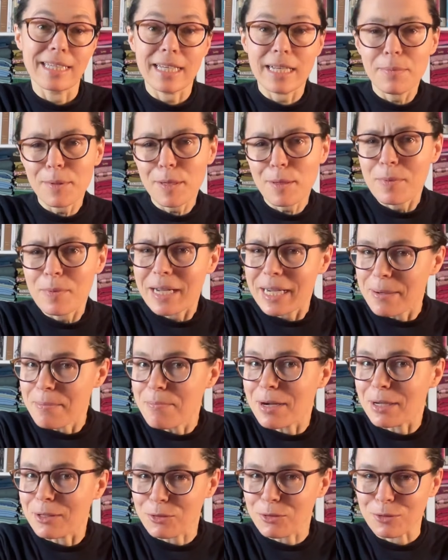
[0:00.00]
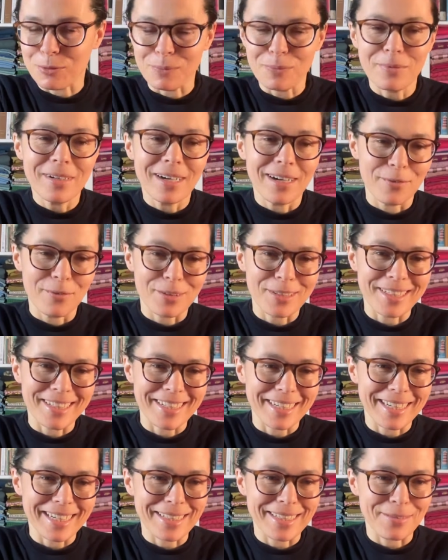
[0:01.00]
like a bit like a mushroom, I was
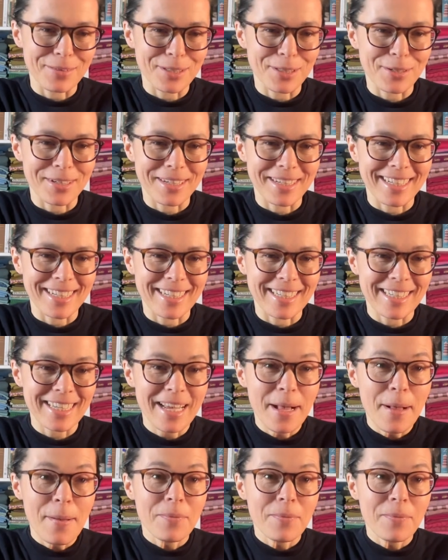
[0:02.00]
thinking as I was looking at it.